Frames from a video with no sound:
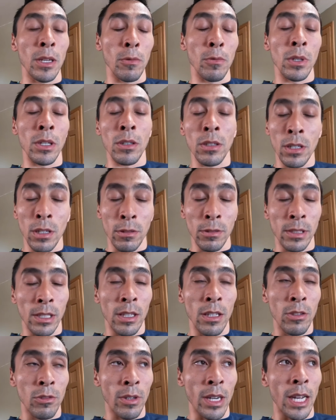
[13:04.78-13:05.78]
they will go into
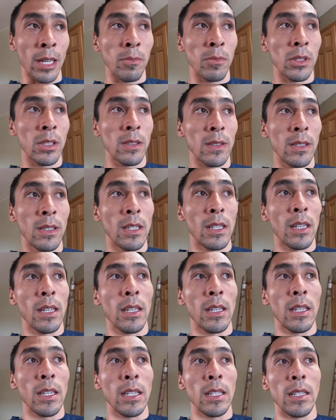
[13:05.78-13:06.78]
the traps.
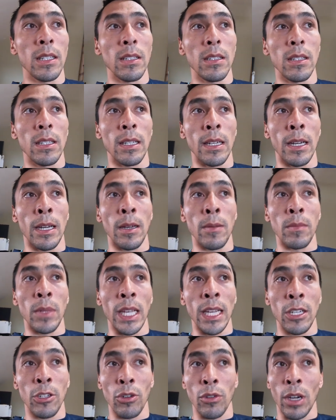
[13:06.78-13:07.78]
The
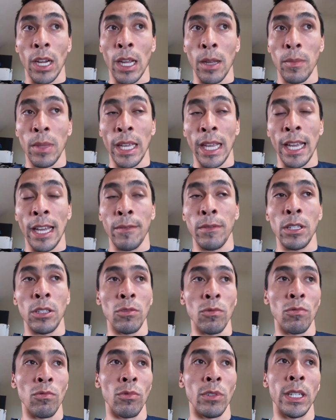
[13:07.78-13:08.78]
Asian crab, they have
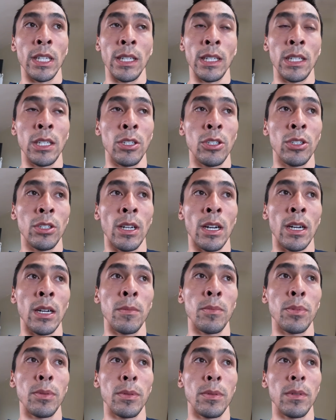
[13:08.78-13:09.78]
these really
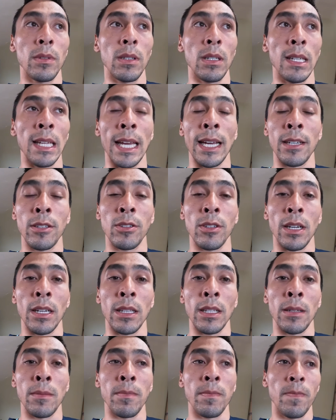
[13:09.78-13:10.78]
sharp legs
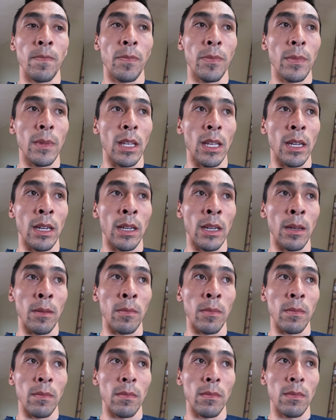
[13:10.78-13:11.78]
on
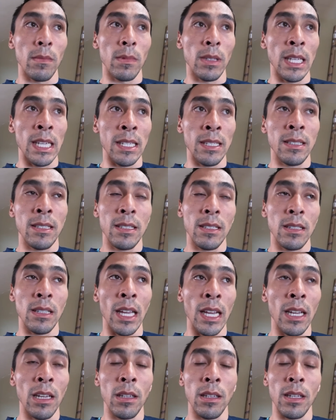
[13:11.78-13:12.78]
them.
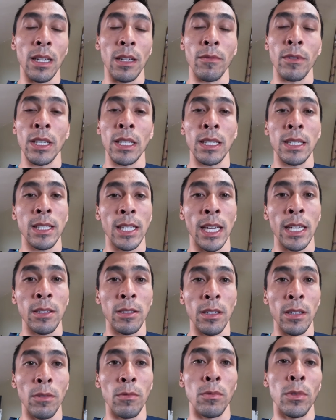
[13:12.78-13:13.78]
They cling really tight
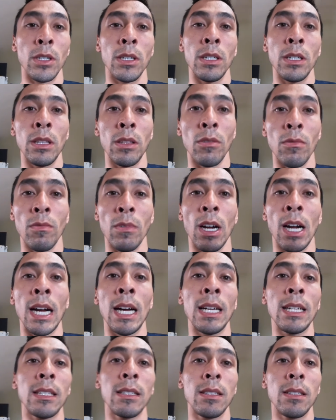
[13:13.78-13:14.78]
to the wood, the
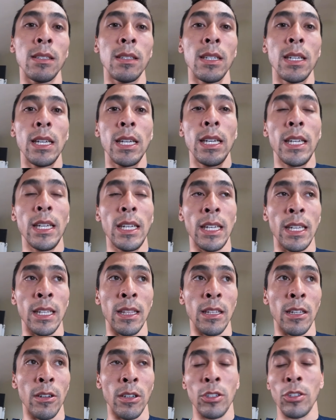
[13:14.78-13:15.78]
rocks,
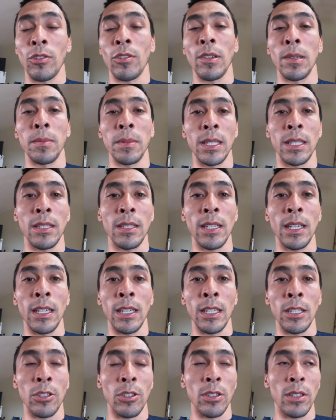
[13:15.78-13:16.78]
and they're extremely
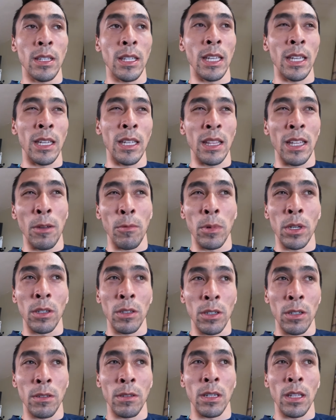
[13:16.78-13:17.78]
skittish. They
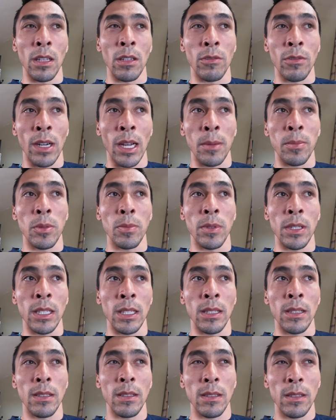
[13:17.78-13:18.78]
will go into the traps, but
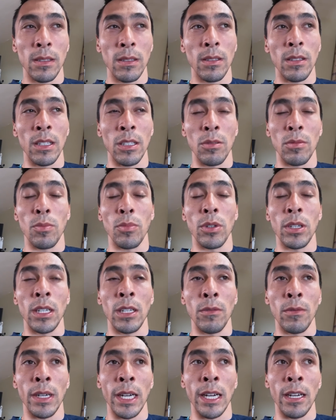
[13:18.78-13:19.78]
it's
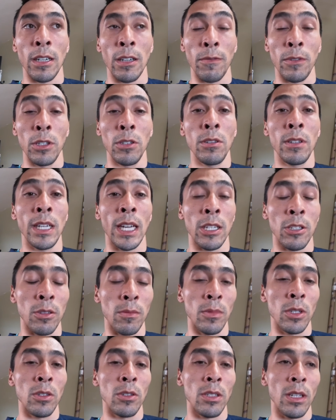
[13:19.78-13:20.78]
pretty rare. And if you do catch
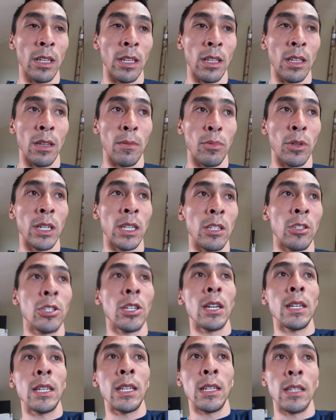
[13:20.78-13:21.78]
them, usually they're pretty
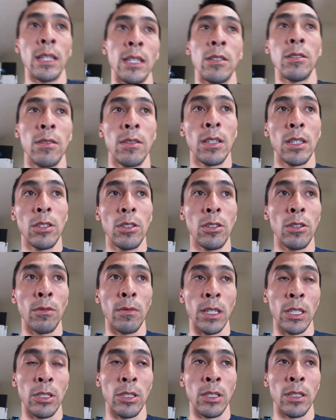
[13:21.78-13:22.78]
chunky, like
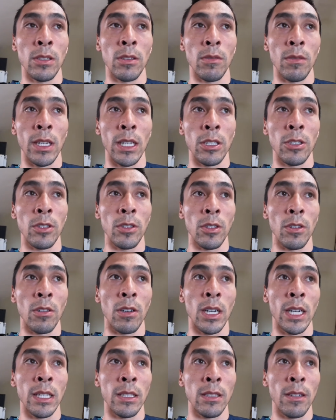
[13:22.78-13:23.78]
2 inches, 3 inches
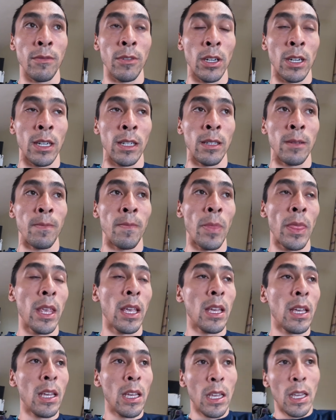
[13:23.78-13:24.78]
across. I've caught
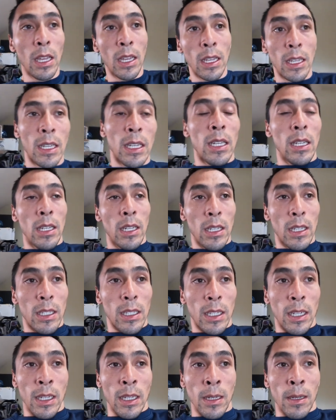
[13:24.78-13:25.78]

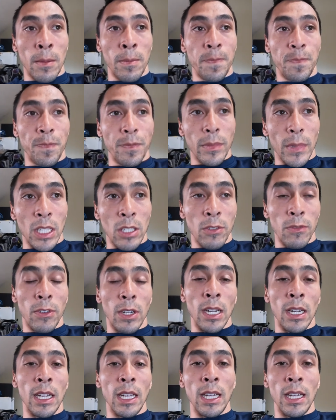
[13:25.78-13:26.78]
them. As
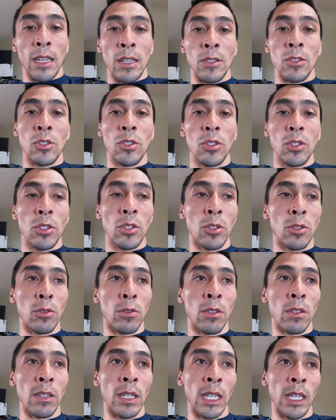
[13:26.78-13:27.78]
far as
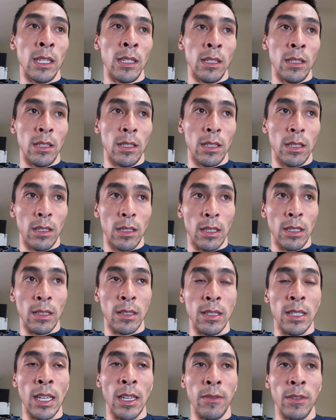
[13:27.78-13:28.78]
storing
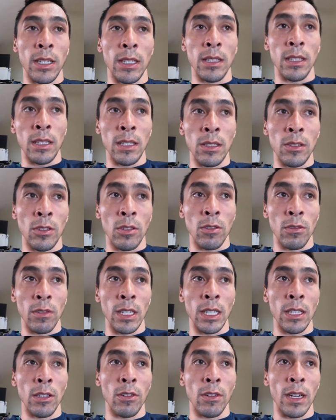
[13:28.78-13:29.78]
and saving these
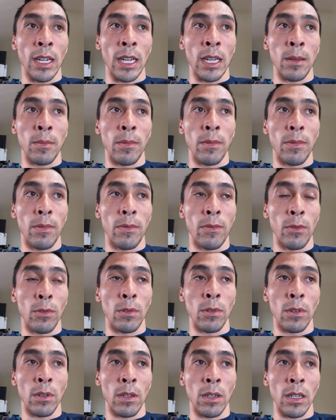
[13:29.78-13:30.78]
green crab
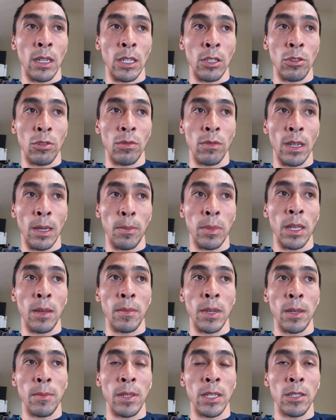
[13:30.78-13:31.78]
for a trip that
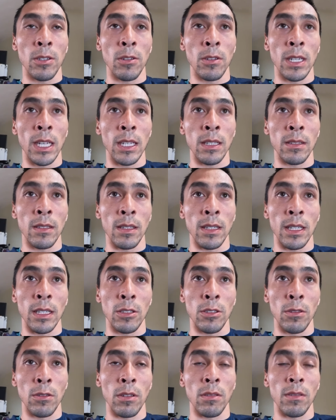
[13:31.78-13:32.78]
might be 2 days
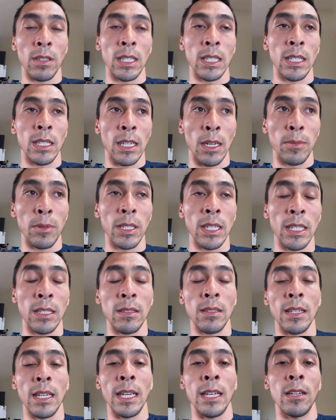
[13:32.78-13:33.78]
late, 2 or 3, couple
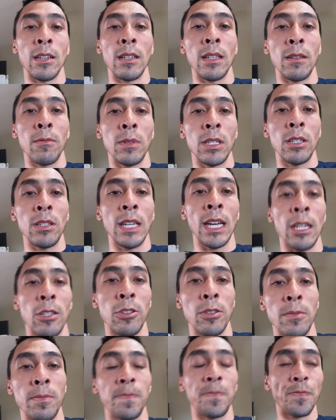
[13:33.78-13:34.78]
days later than when you
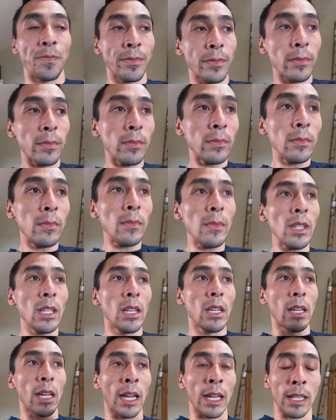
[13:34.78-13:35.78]
catch them,
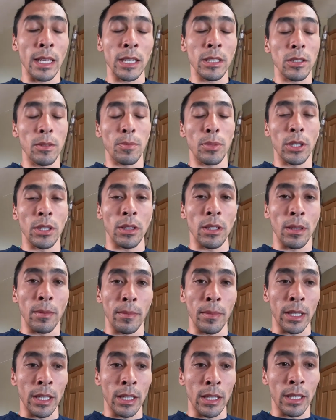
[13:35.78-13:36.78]
I like to put
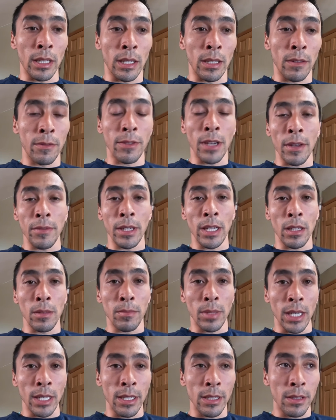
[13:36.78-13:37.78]
them in 5 gallon
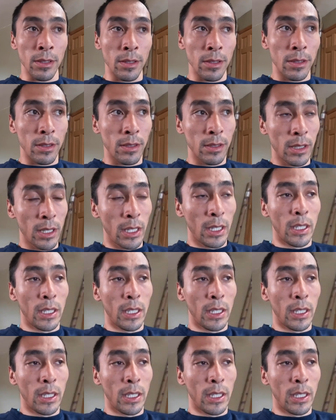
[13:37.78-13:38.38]
buckets,